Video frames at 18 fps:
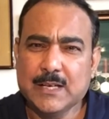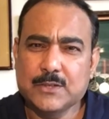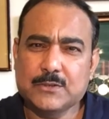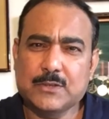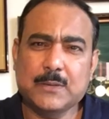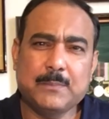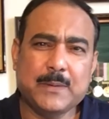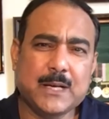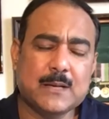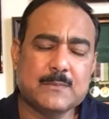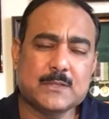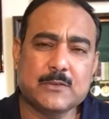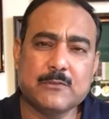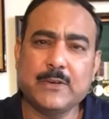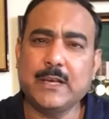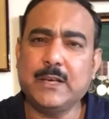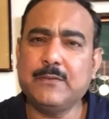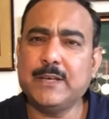So it becomes a
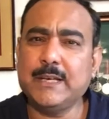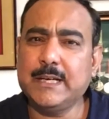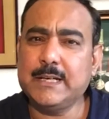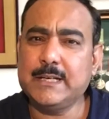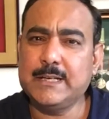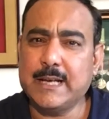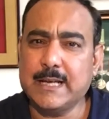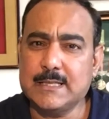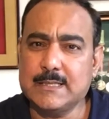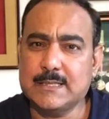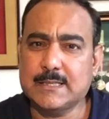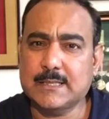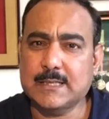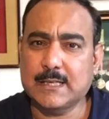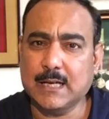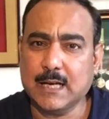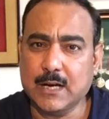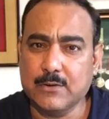very, very dense
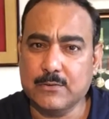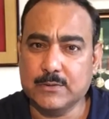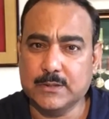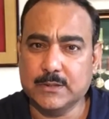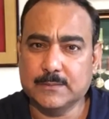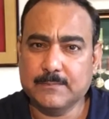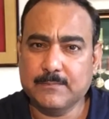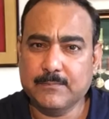cloud